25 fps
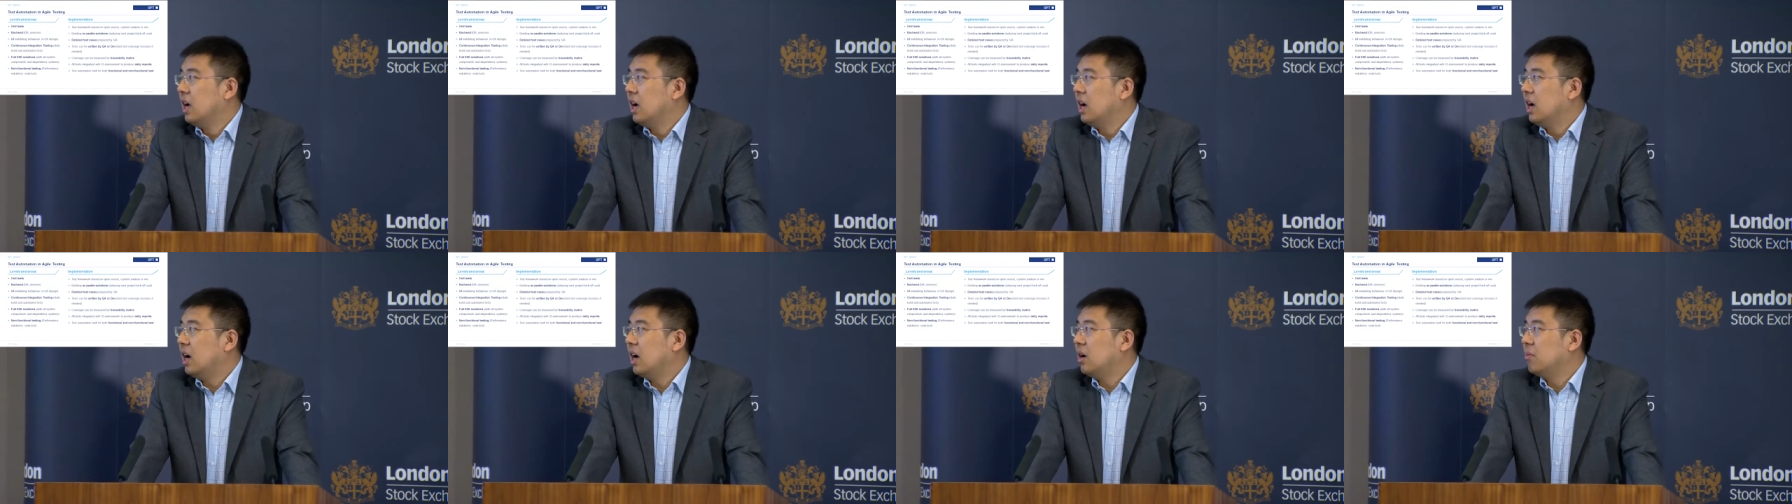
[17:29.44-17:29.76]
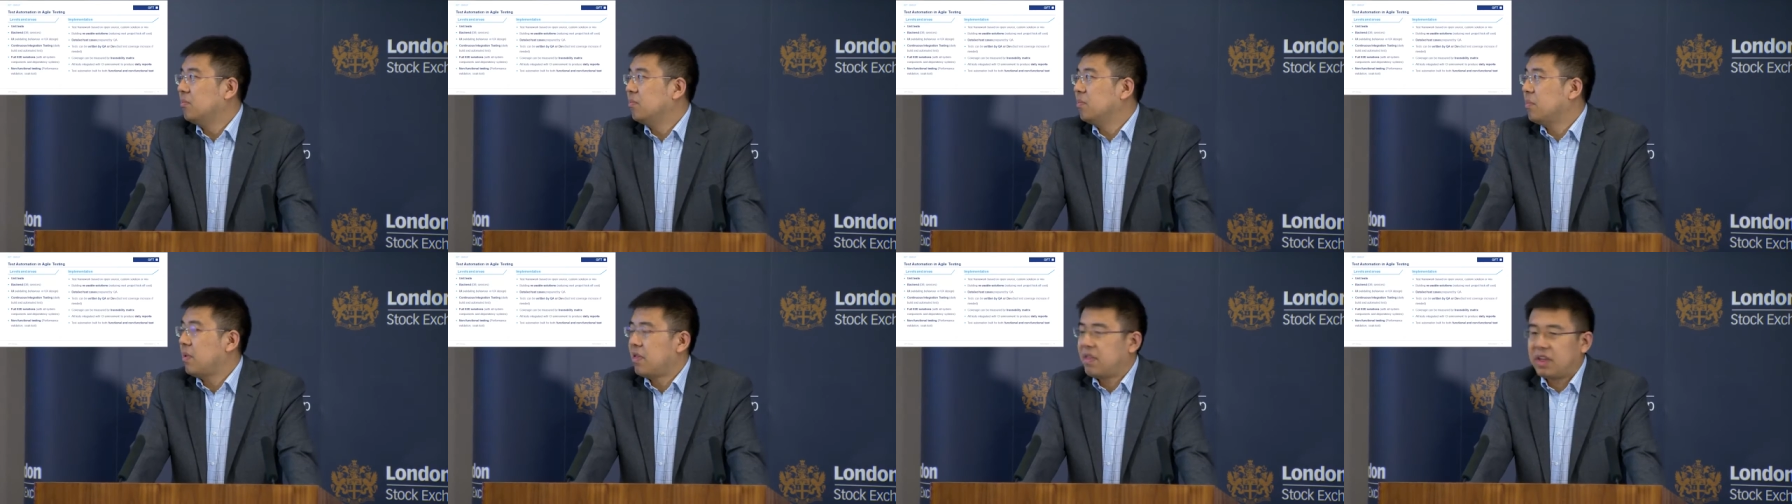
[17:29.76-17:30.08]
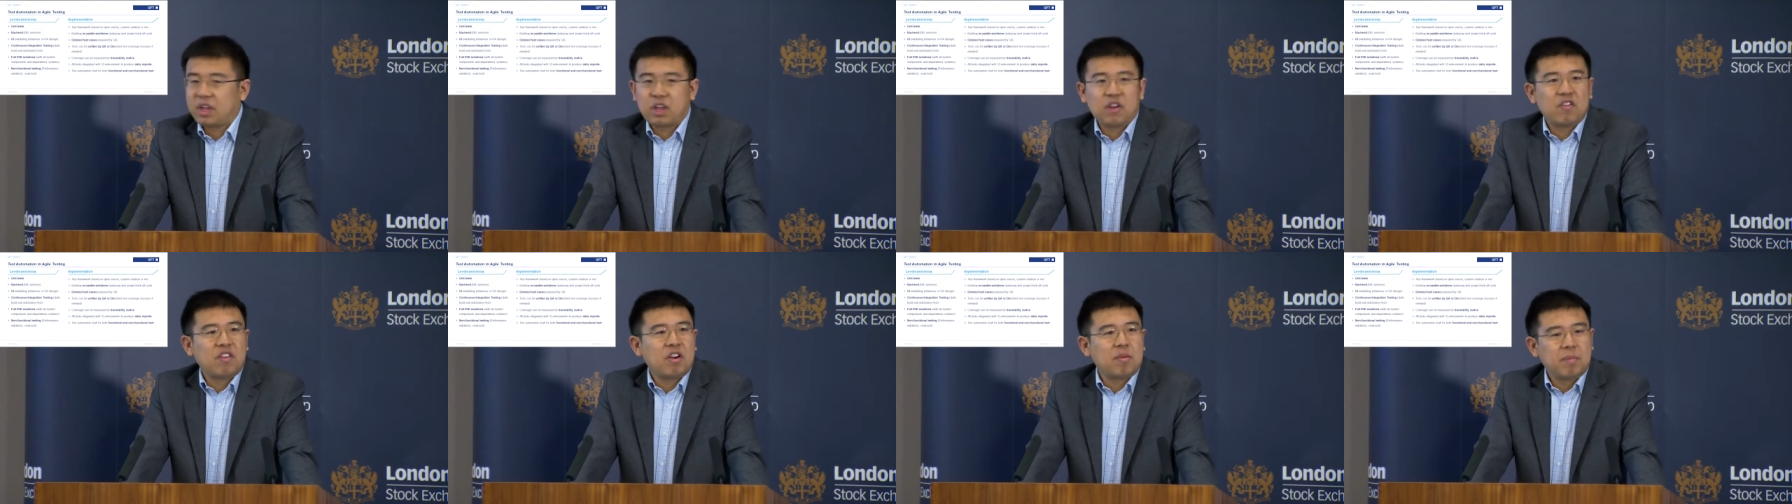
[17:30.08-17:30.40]
Um,
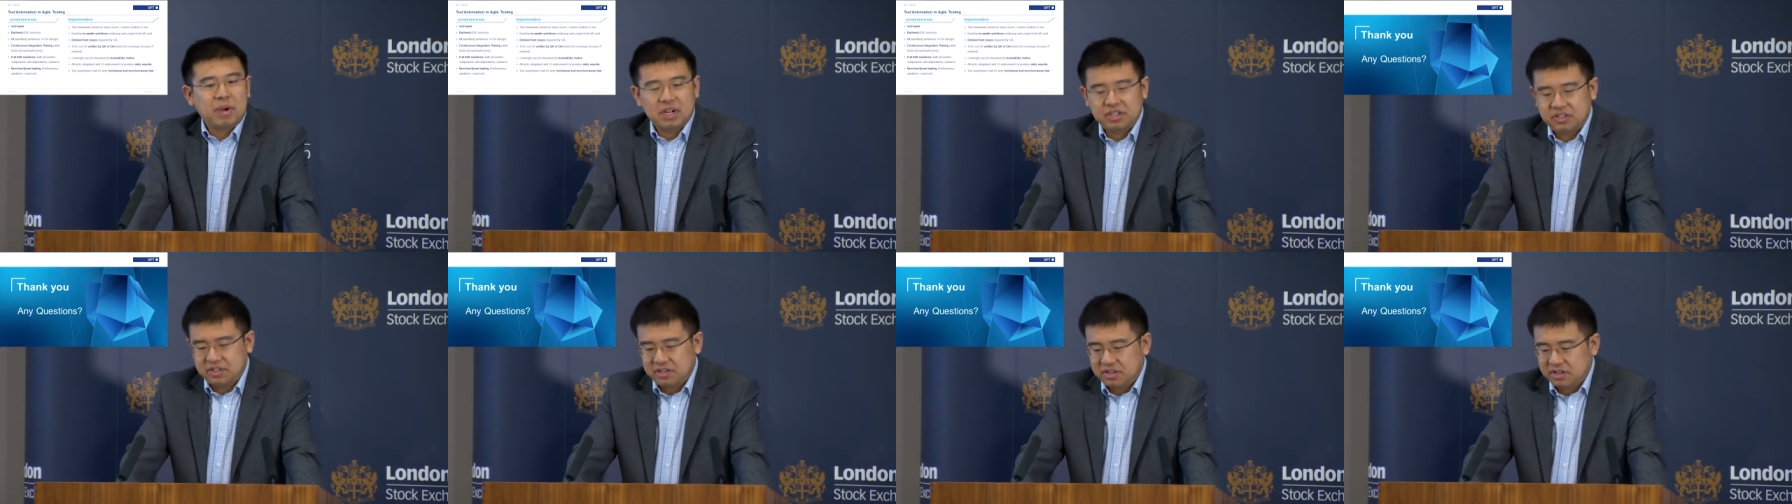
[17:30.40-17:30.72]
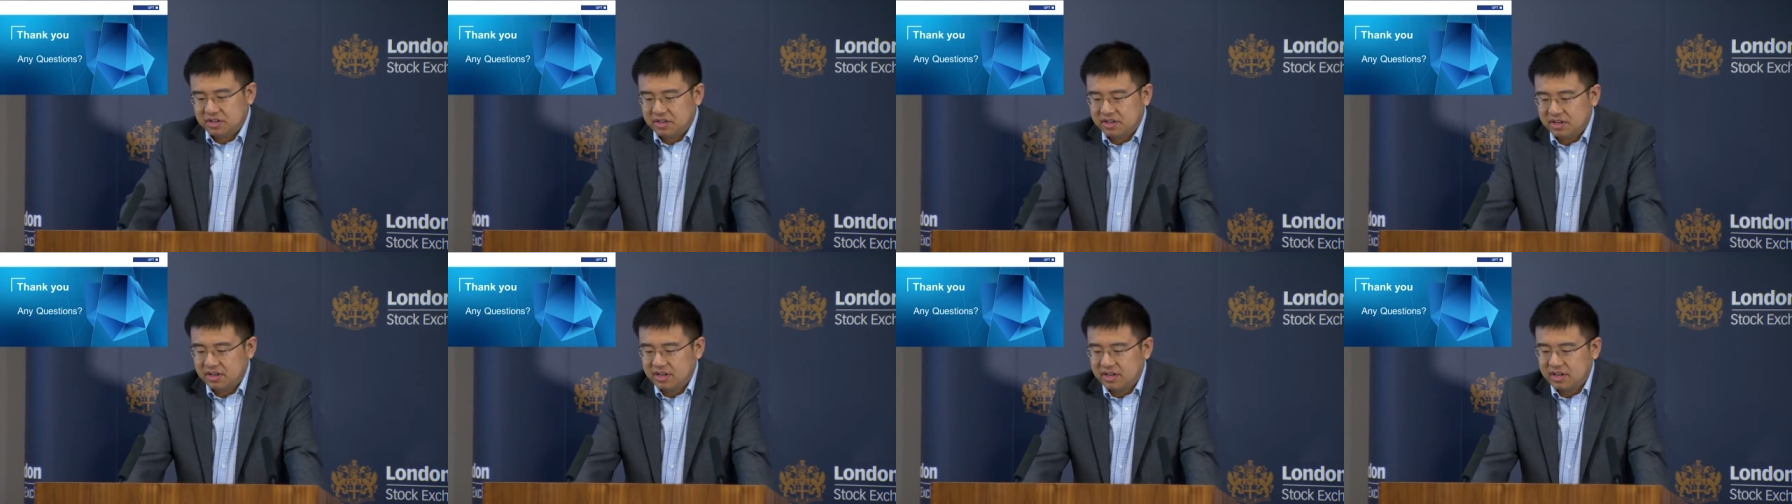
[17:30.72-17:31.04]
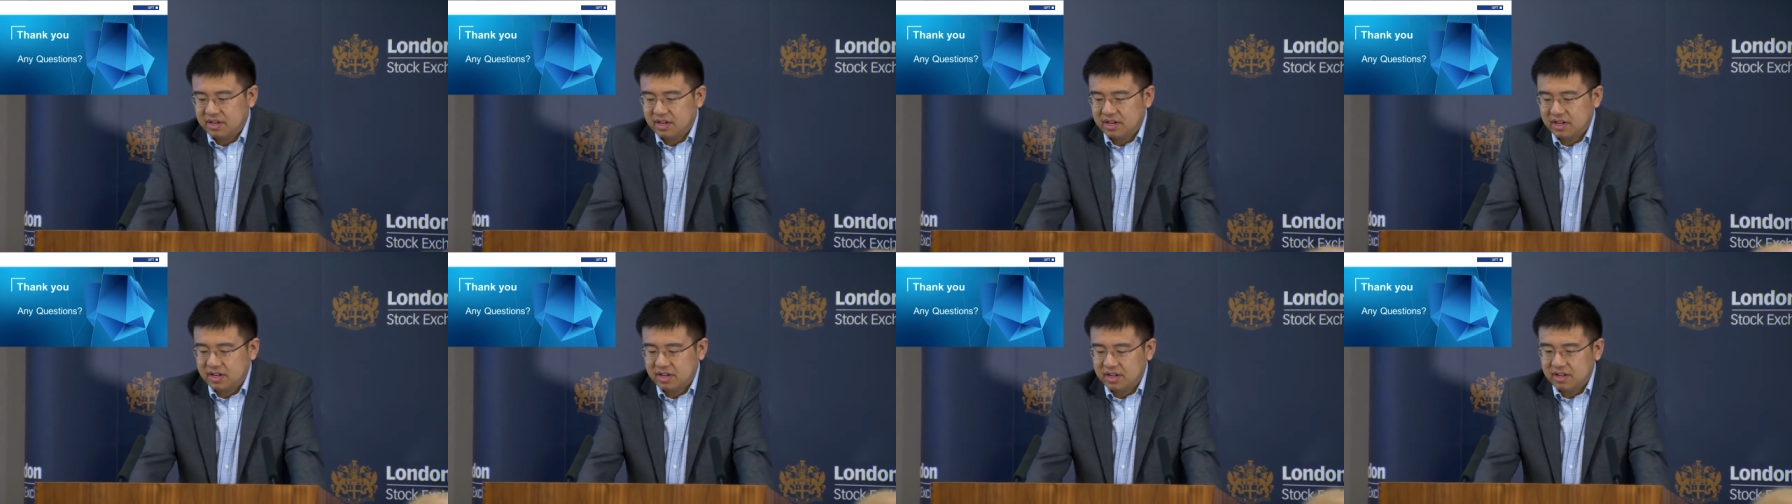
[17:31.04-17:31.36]
thank you very much.
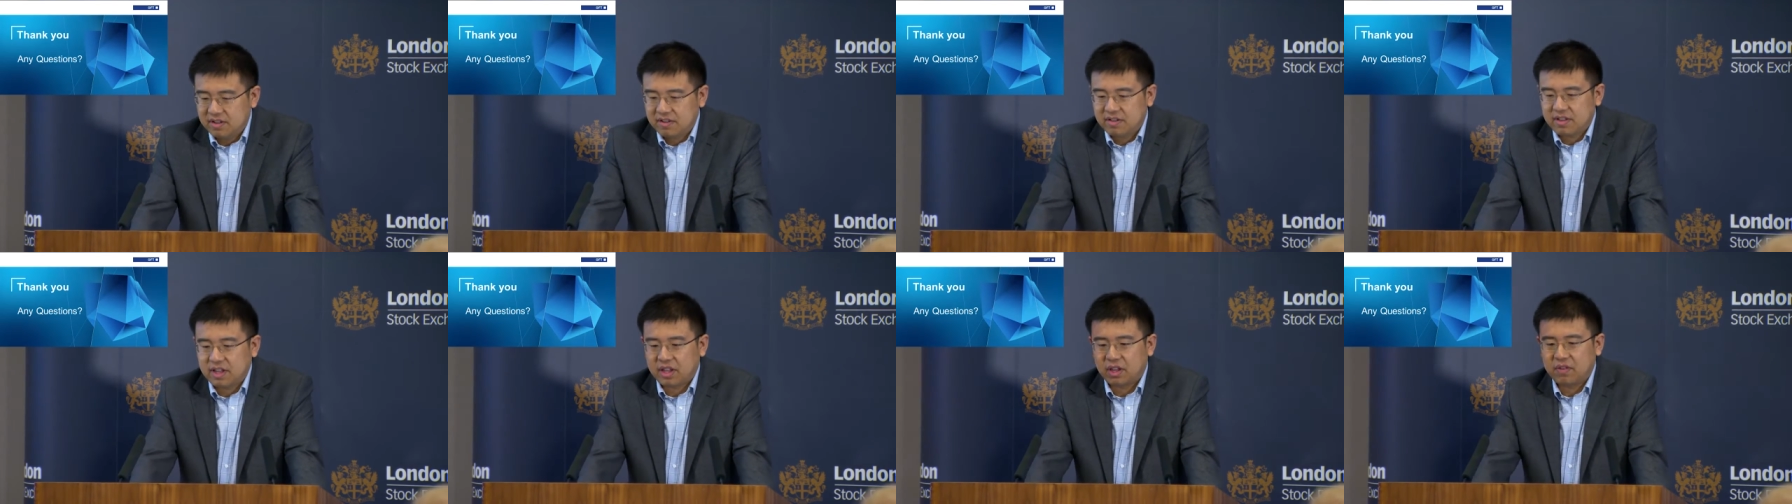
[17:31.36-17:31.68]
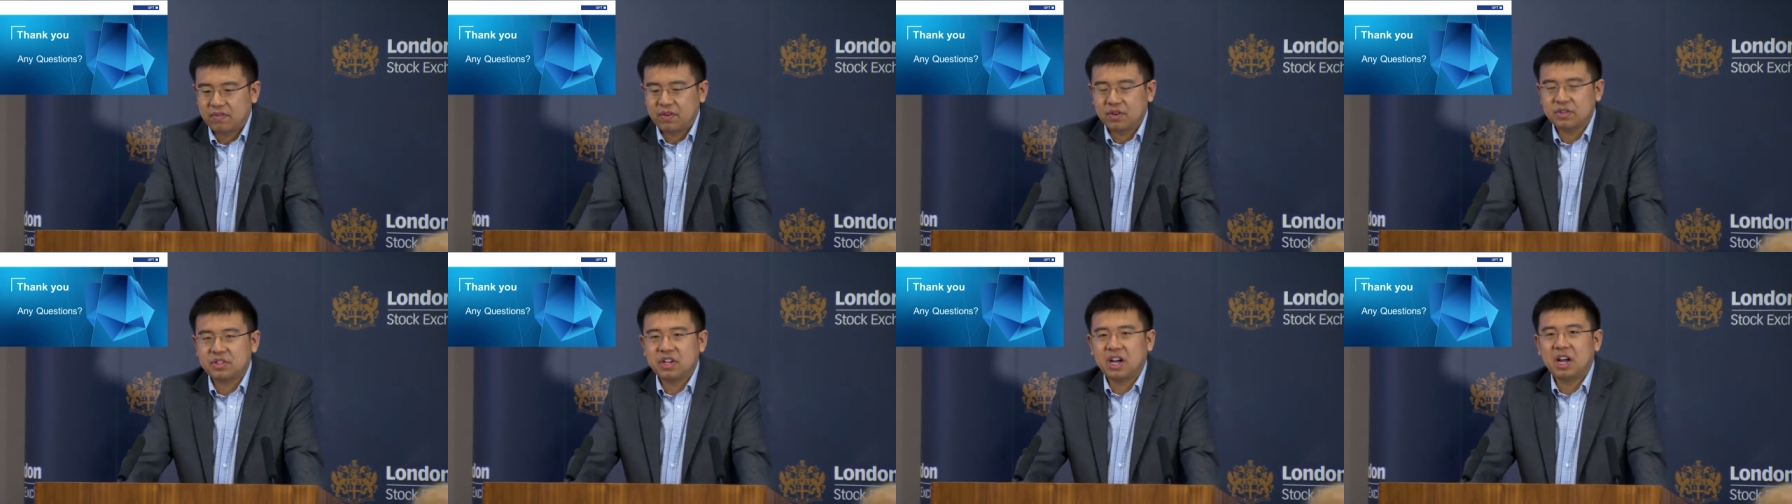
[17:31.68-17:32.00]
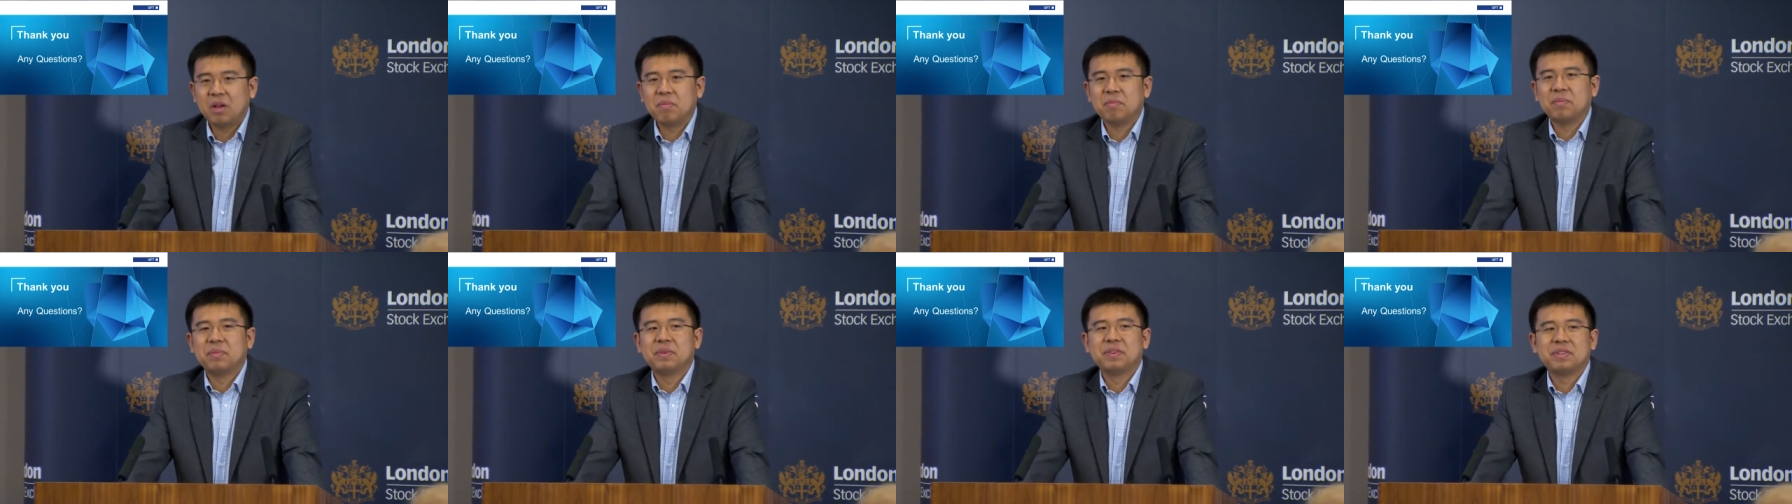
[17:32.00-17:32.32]
Thank you for your
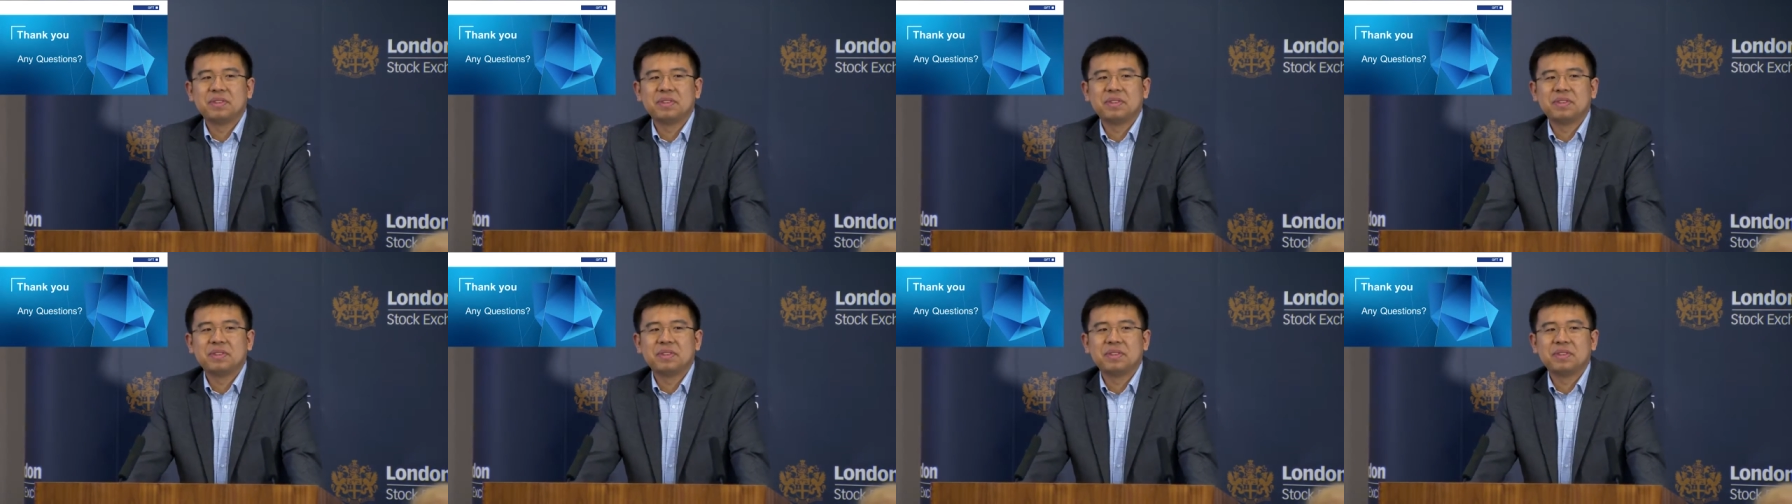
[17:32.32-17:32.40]
time.